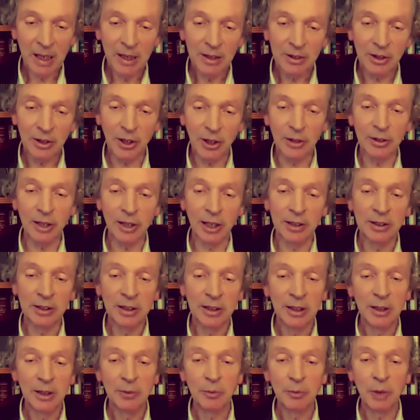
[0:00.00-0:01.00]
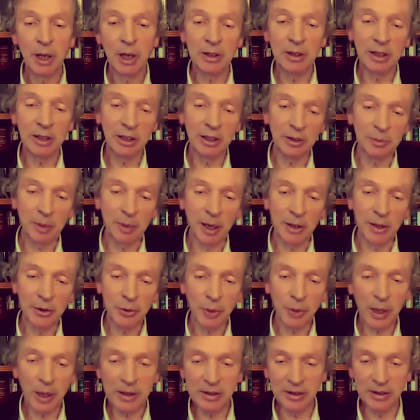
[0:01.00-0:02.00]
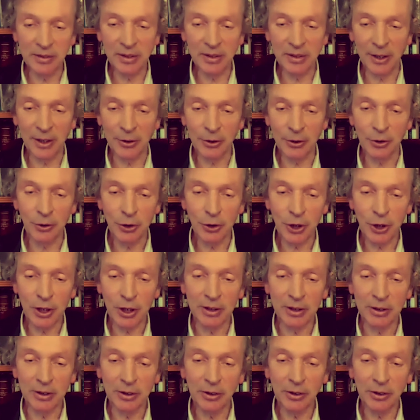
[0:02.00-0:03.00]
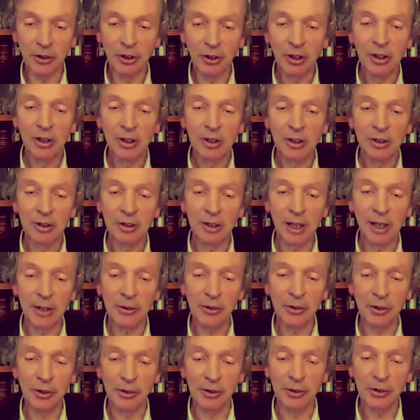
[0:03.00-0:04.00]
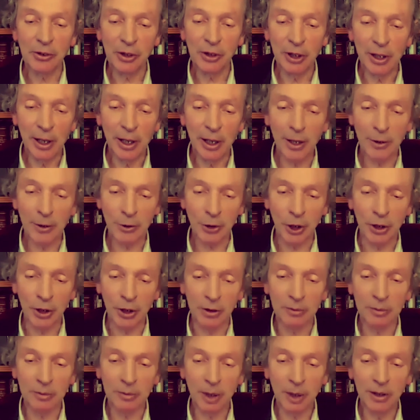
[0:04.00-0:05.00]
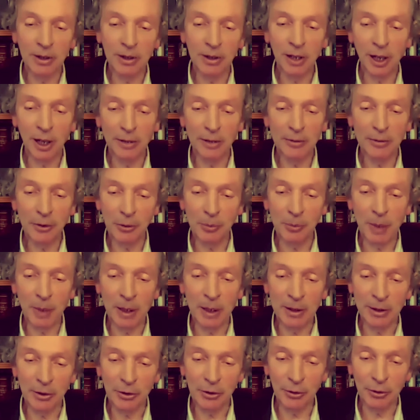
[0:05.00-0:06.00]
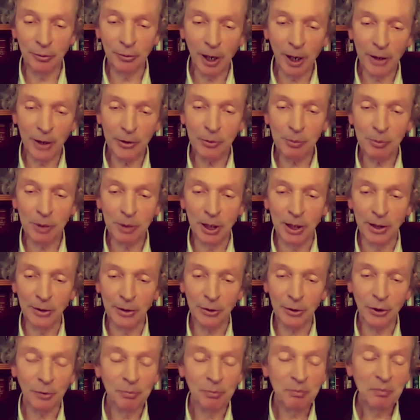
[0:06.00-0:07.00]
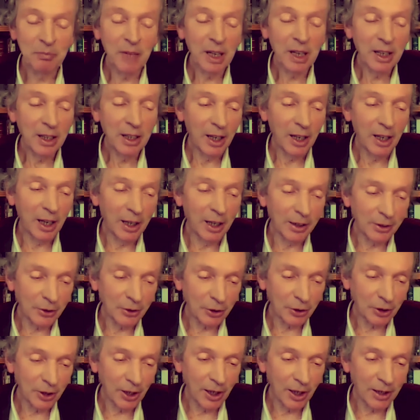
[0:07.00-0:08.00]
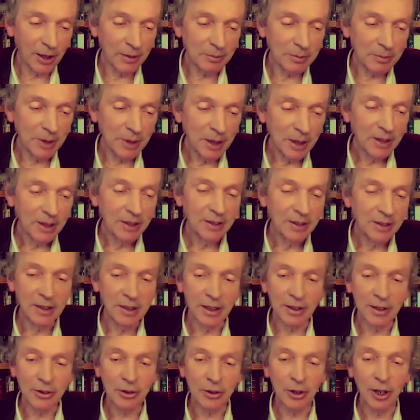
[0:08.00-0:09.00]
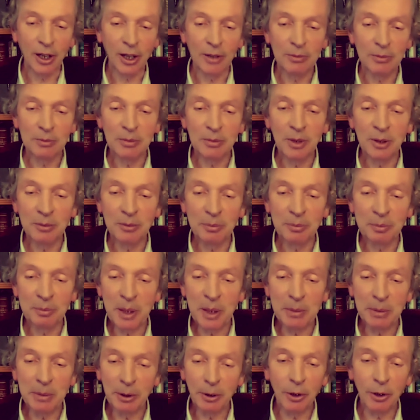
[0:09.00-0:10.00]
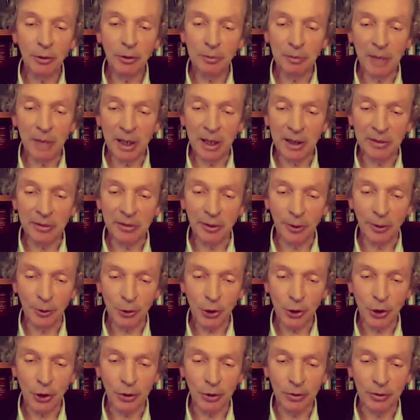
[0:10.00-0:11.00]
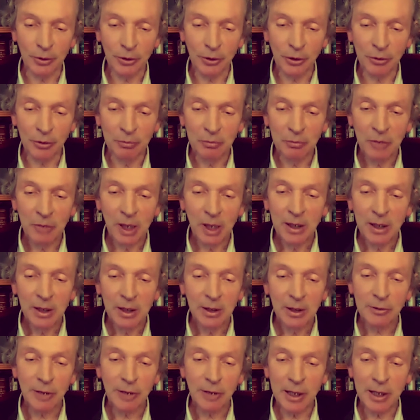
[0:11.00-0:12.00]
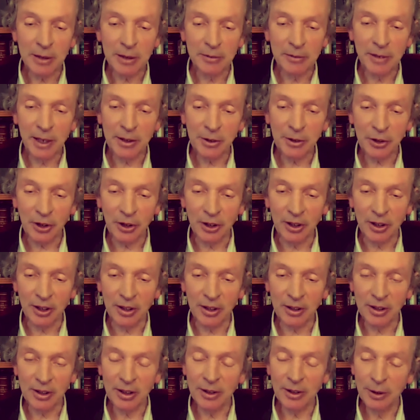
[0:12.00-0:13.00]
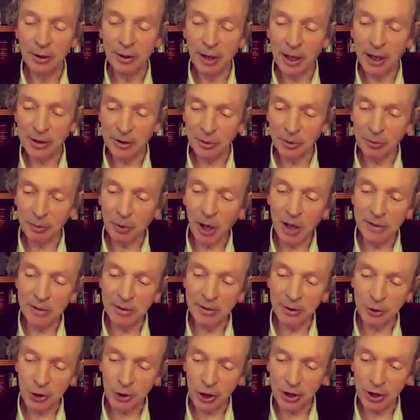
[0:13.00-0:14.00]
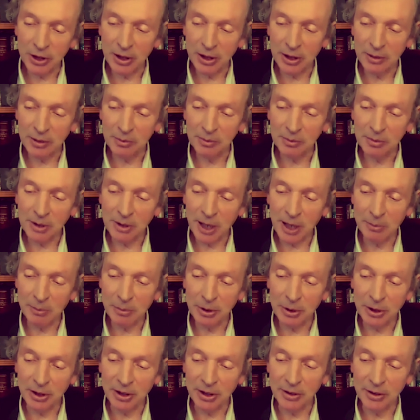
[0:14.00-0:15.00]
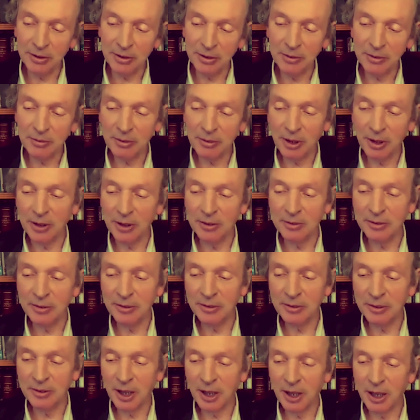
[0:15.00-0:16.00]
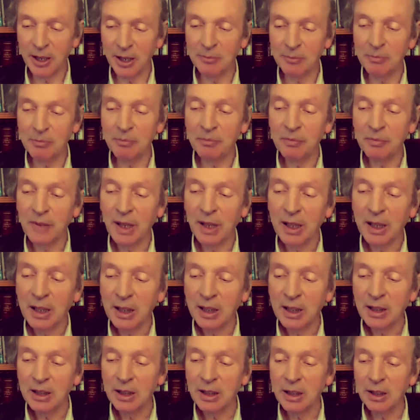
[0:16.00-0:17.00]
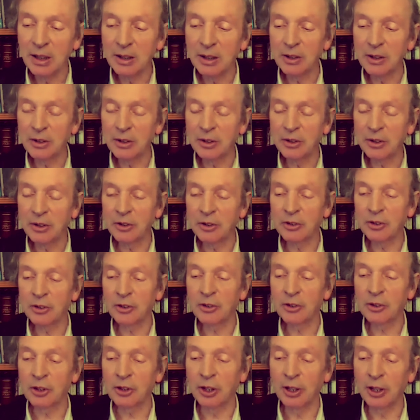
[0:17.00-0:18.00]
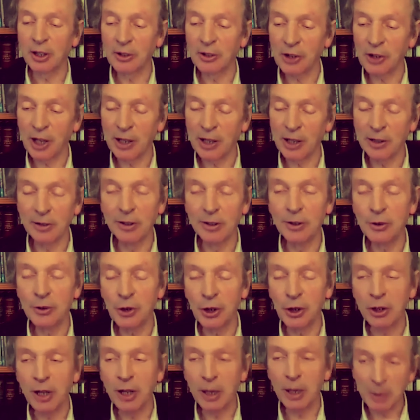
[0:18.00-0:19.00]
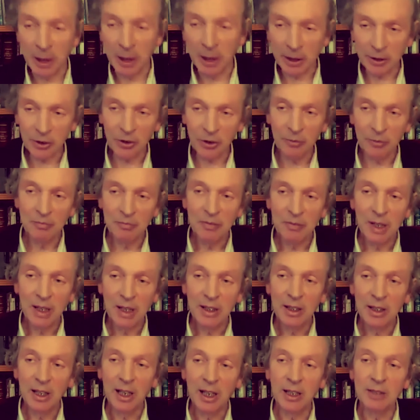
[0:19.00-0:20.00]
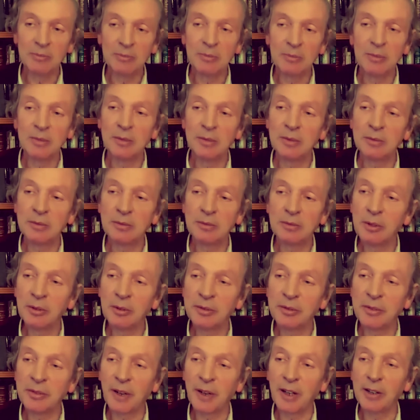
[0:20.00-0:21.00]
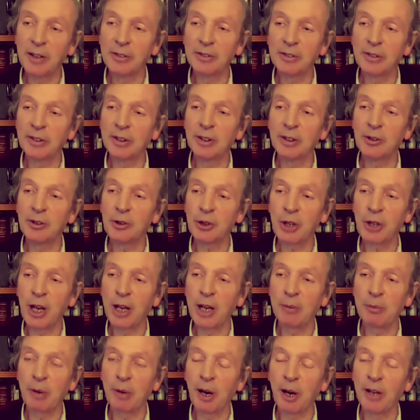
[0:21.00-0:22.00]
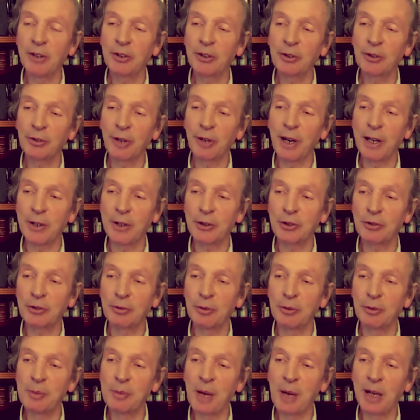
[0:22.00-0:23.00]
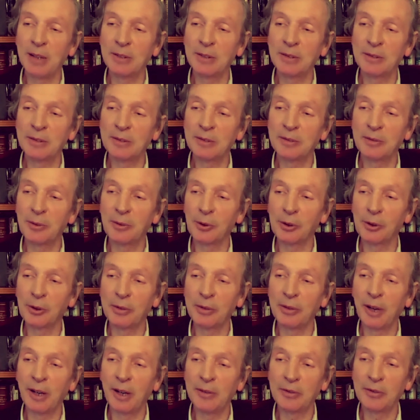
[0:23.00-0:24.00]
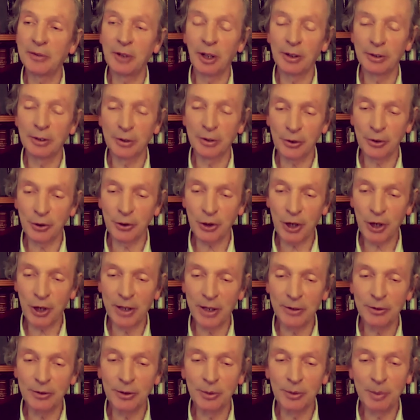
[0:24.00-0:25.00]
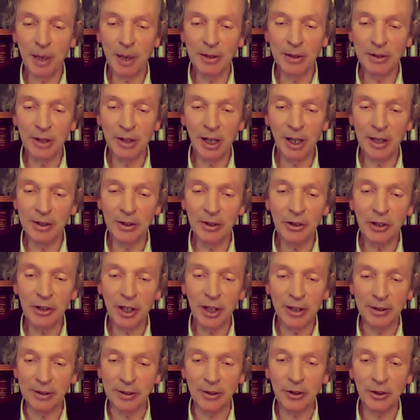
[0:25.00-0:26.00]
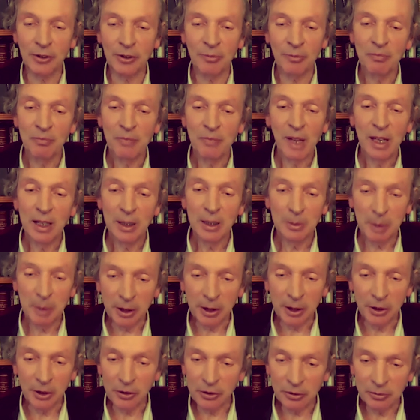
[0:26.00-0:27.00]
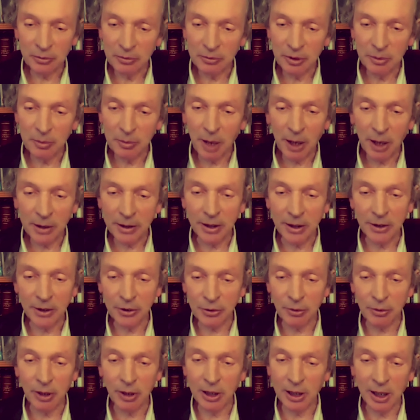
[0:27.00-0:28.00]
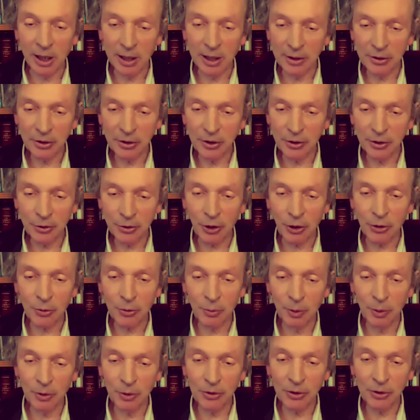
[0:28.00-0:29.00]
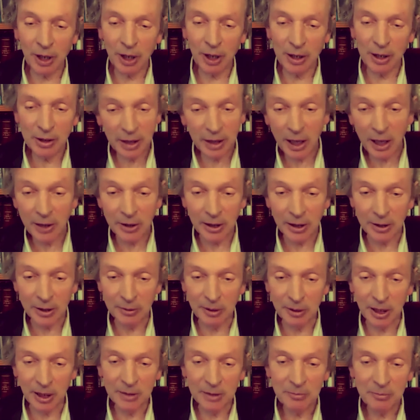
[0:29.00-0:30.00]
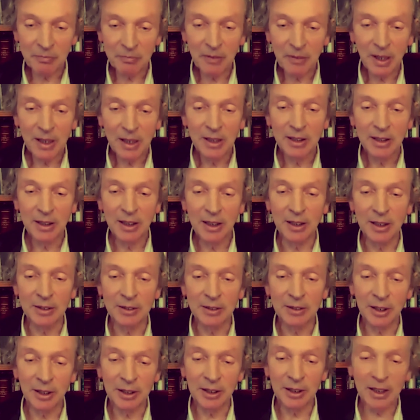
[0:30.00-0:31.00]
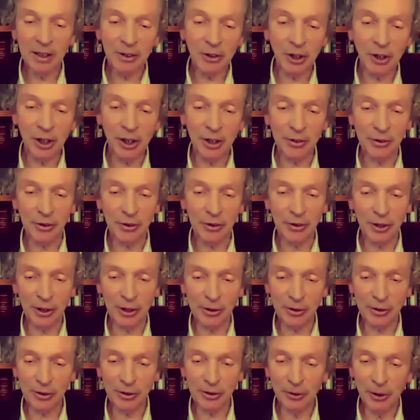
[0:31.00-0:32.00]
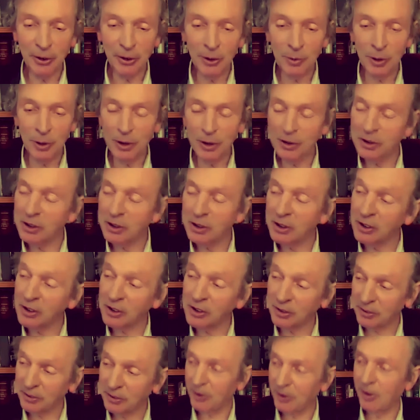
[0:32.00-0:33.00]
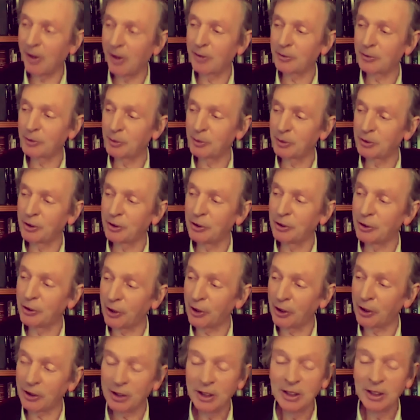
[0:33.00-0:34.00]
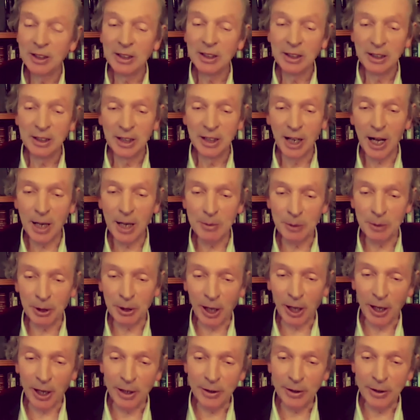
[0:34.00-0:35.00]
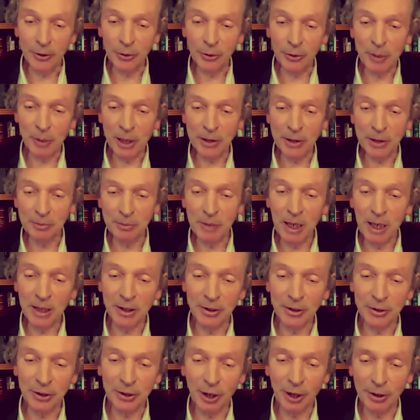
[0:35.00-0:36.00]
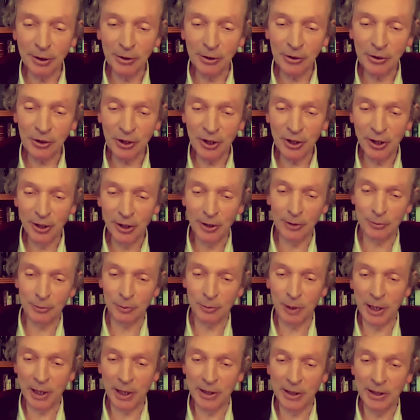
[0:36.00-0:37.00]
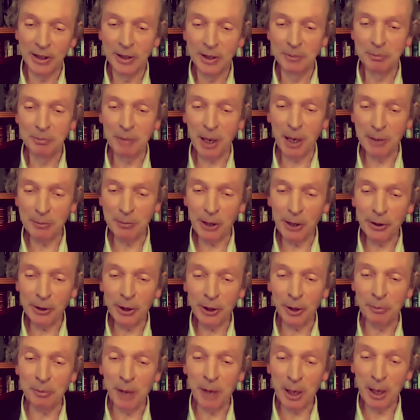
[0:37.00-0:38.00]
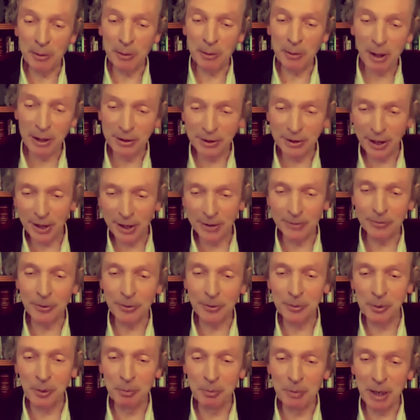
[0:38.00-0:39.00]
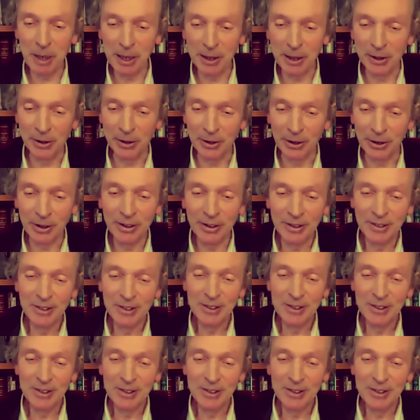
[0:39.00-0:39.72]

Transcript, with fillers: Turned out we only had about 20,000 genes, less than a sea urchin, about half as many as a rice plant. And um, that um, people couldn't make fortunes. And Craig Venter, who had the private genome company, uh, um, Celera Genomics, um, found the share price crashed from about $45 a share to about 9 cents because the markets realized this just wasn't going to go anywhere. And at least he has a sense of humor. In an interview afterwards, he said, I'm a guy who's made a million dollars the hard way by working my way down from a billion.